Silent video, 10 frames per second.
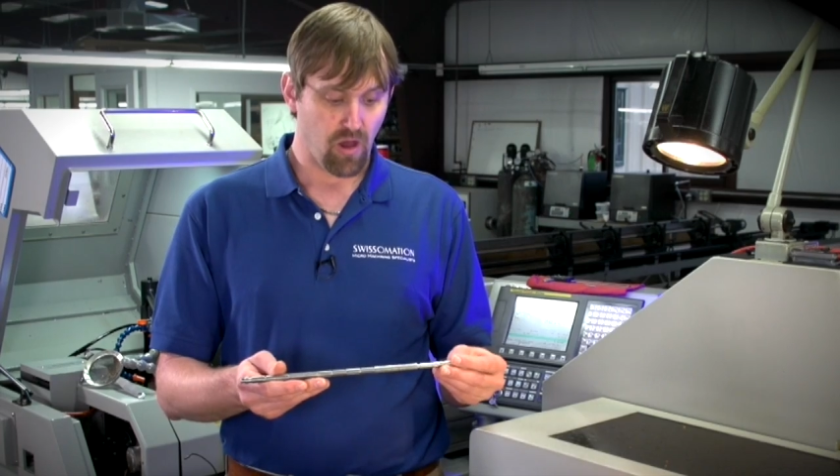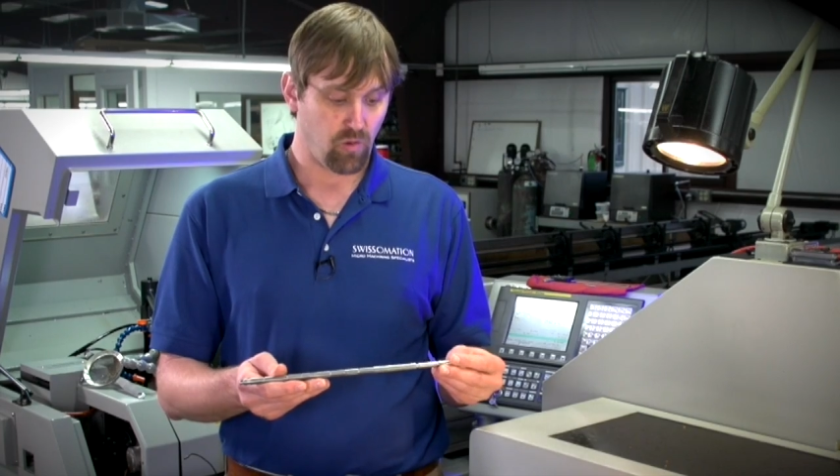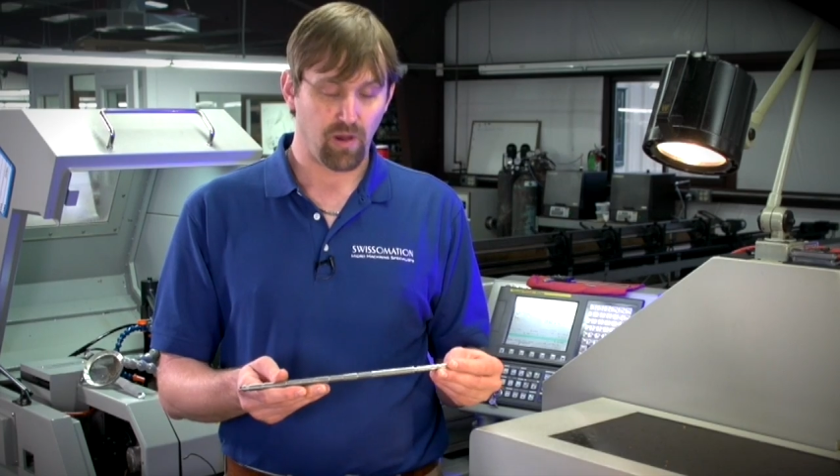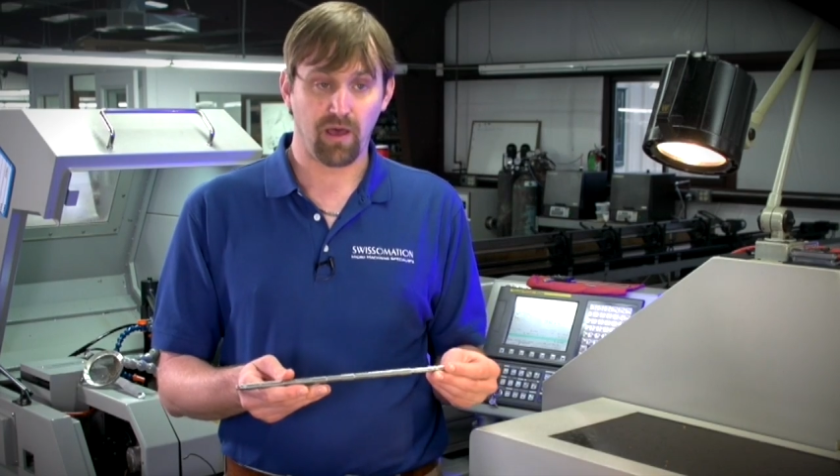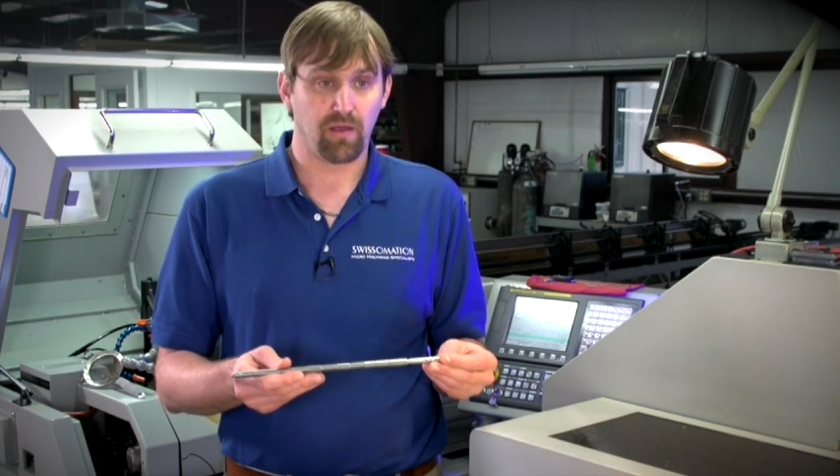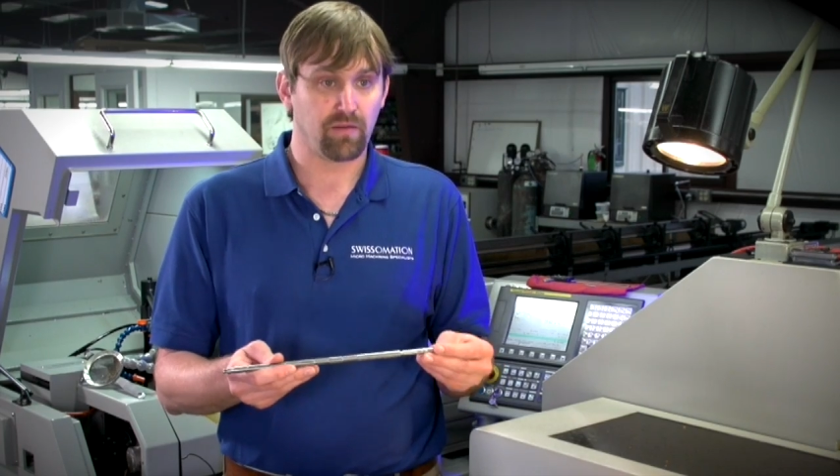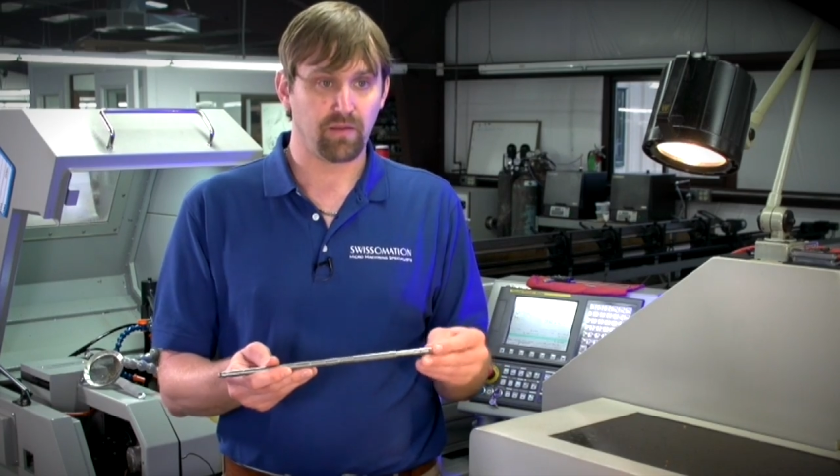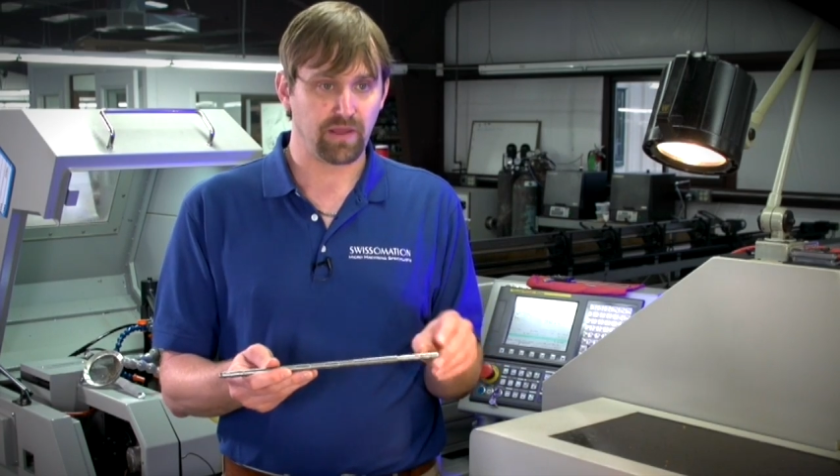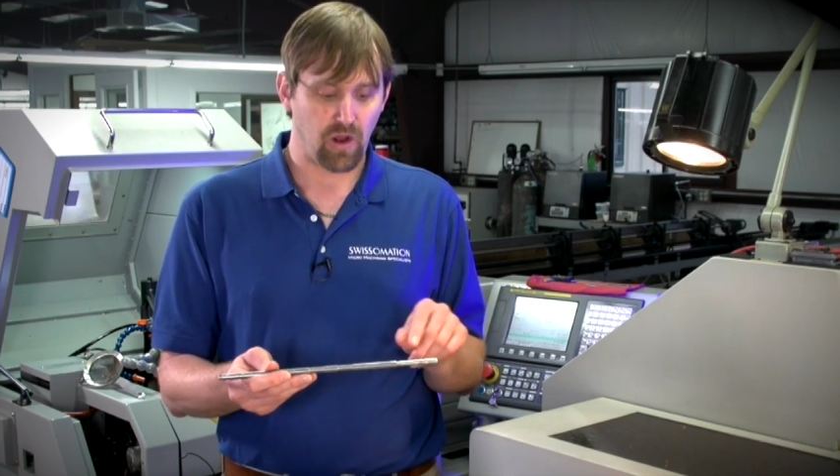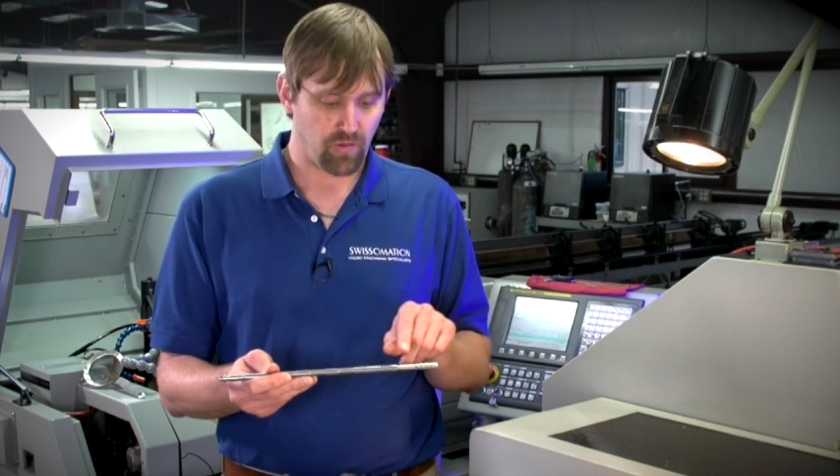oh, well,
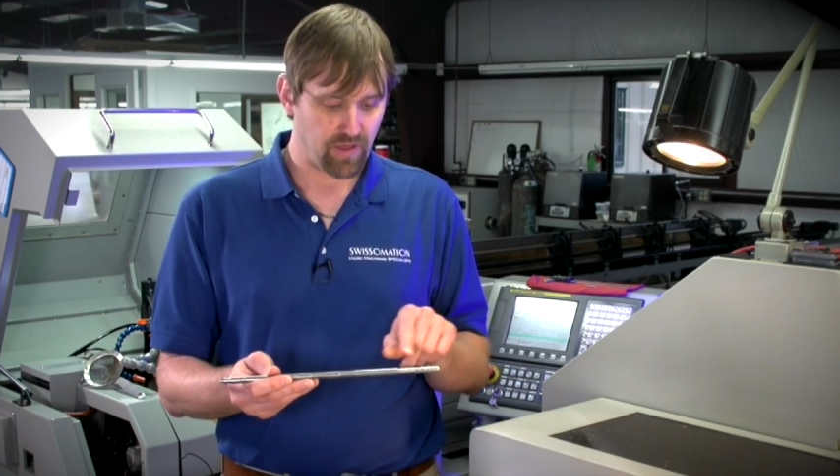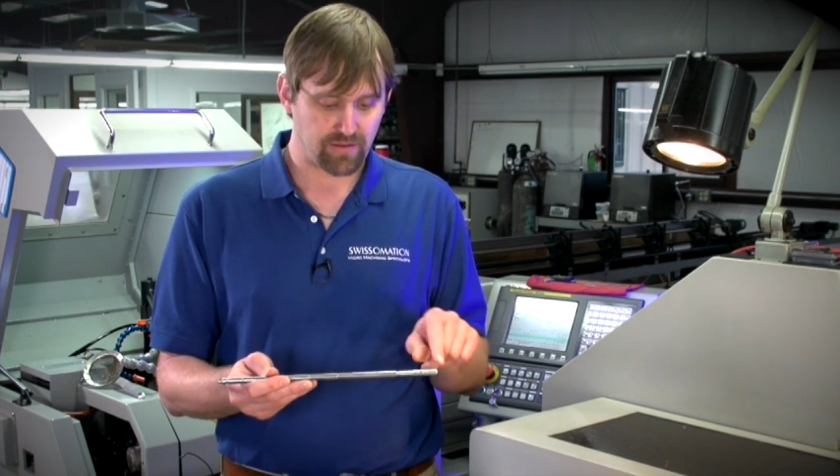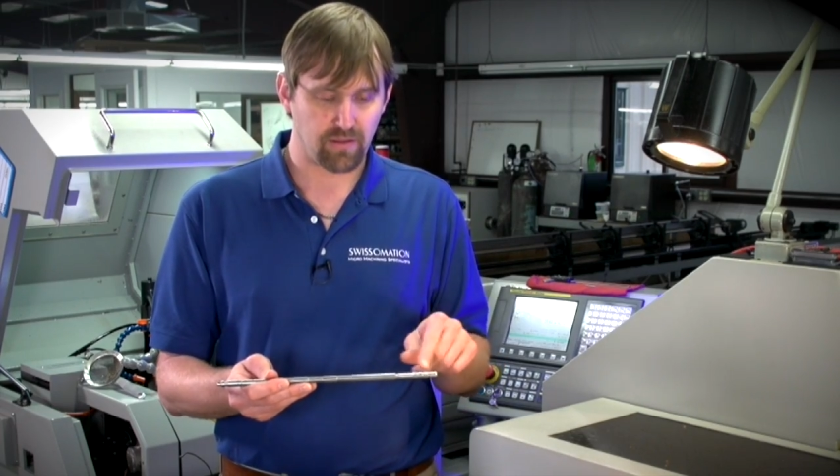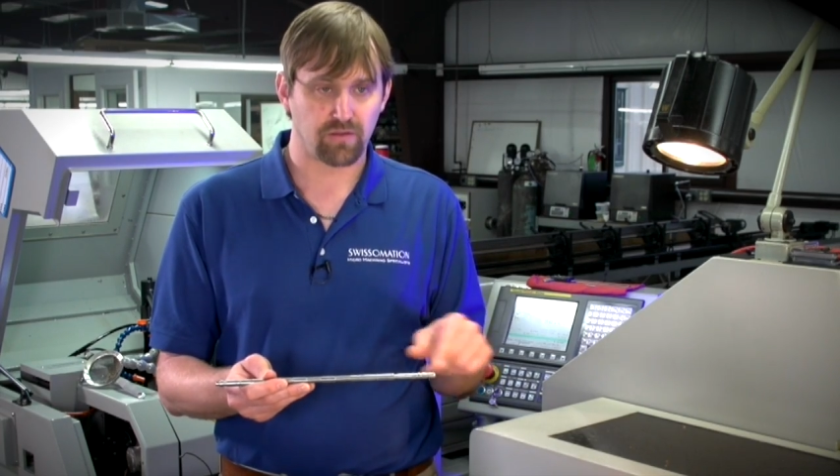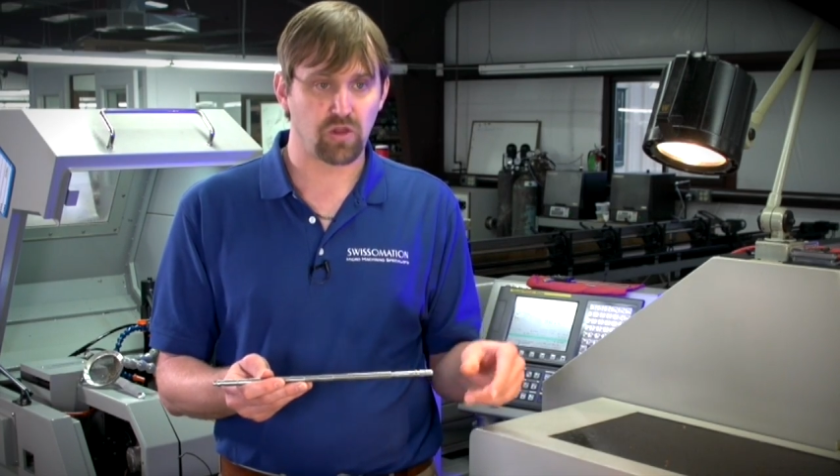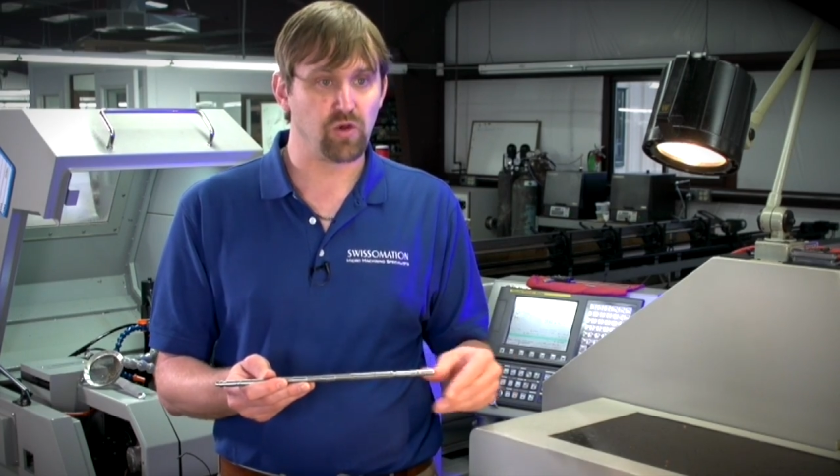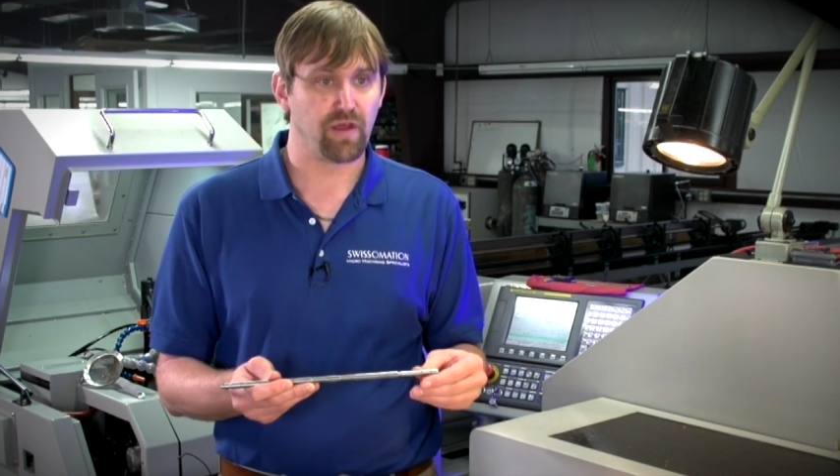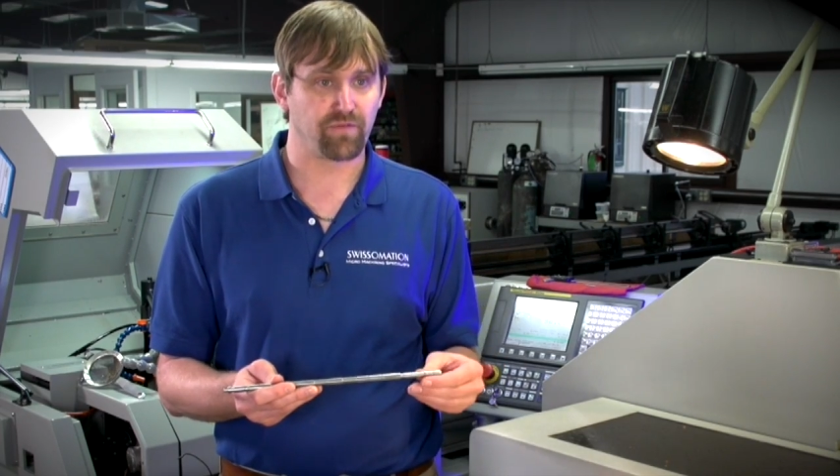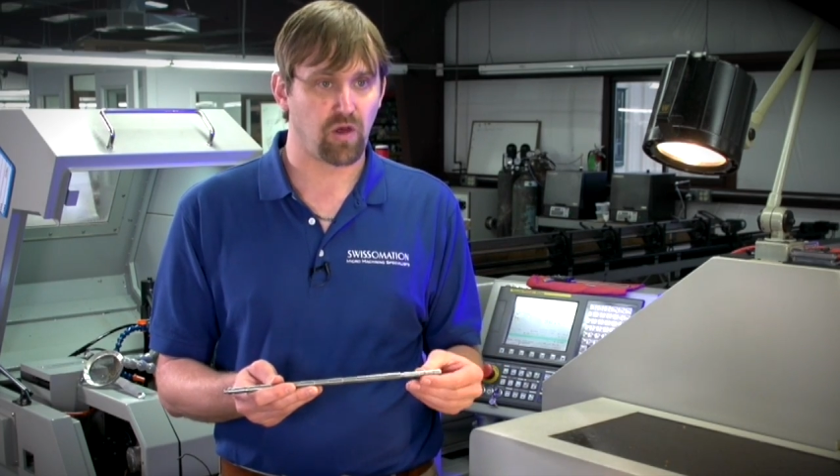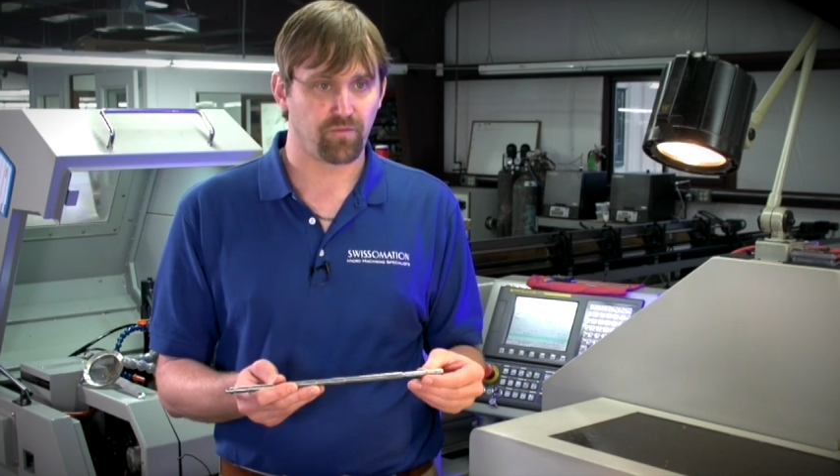you know, this is too
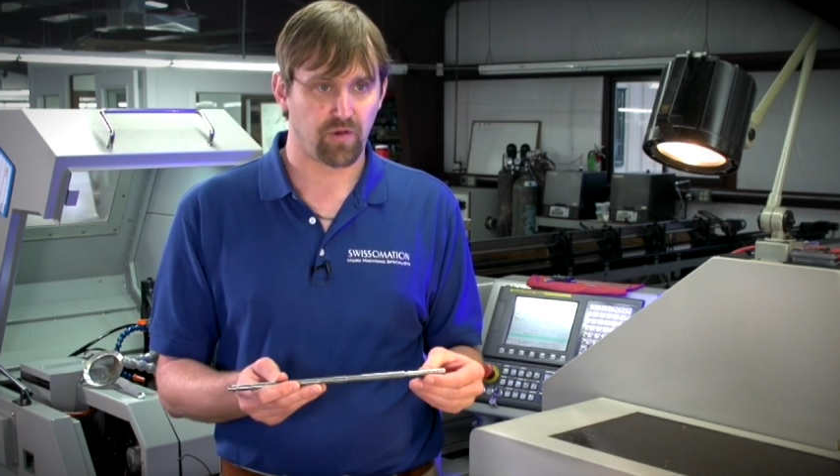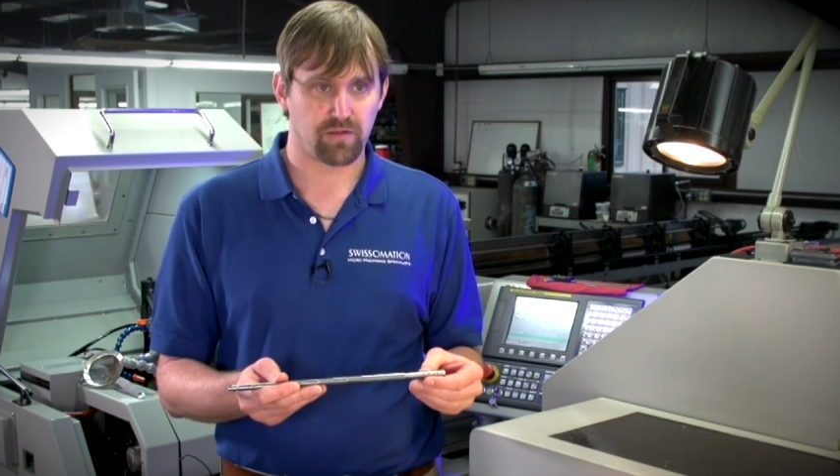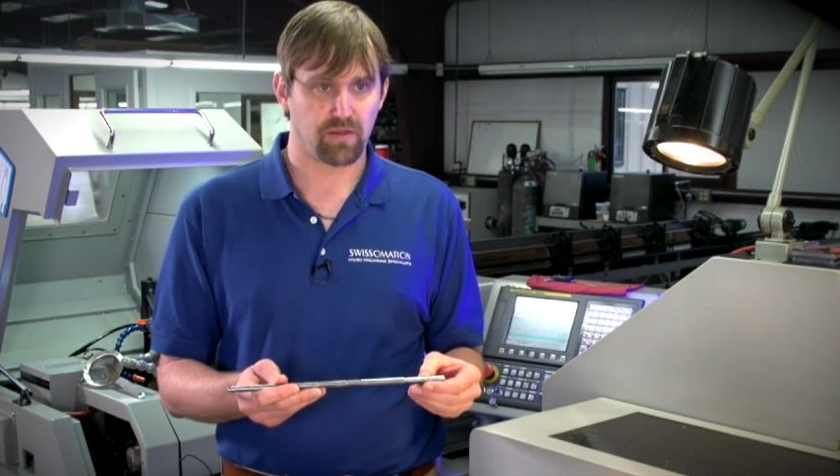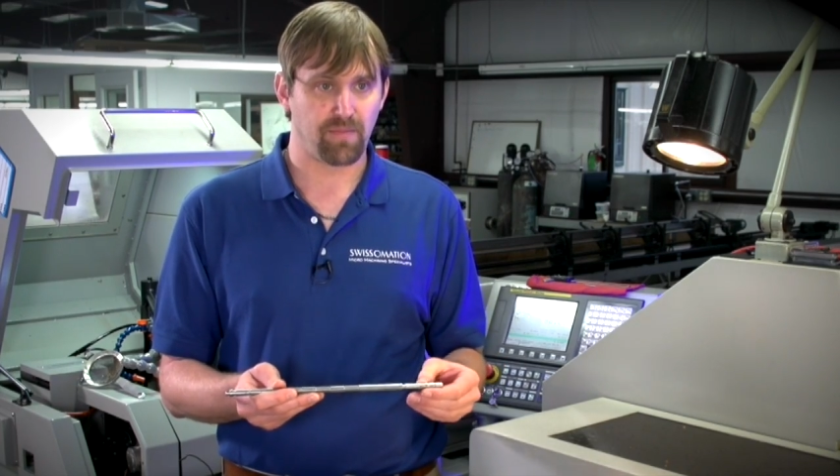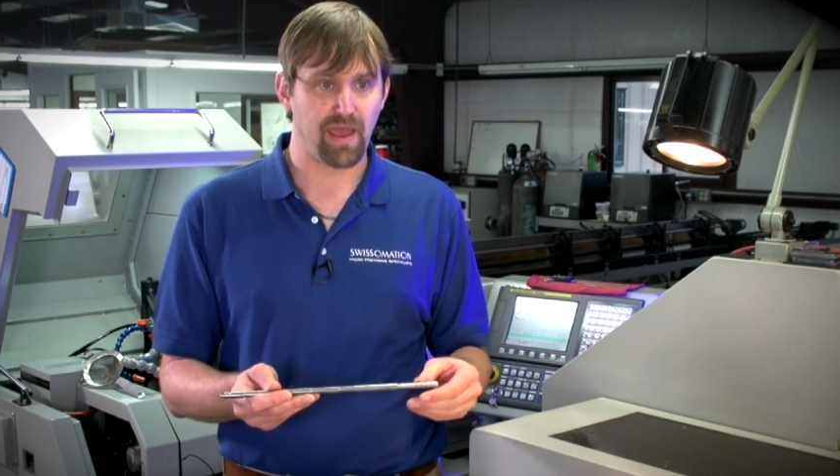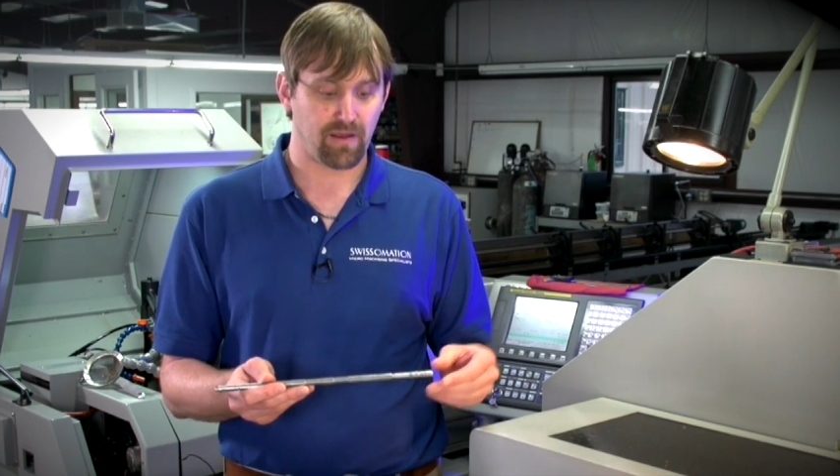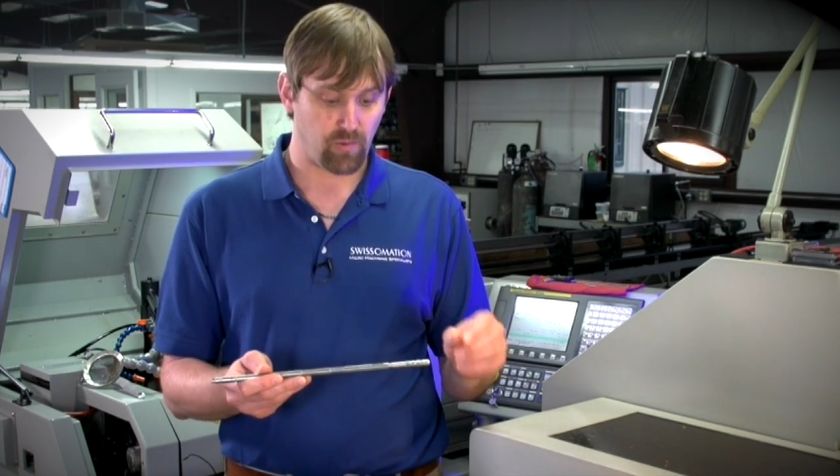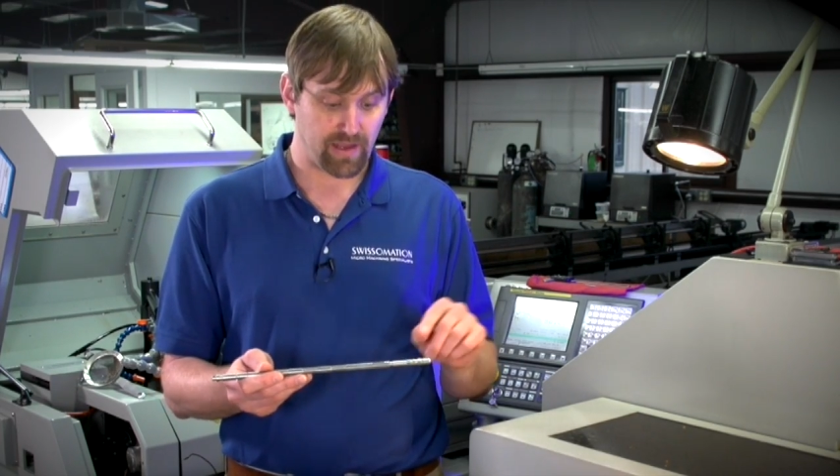difficult for us to make.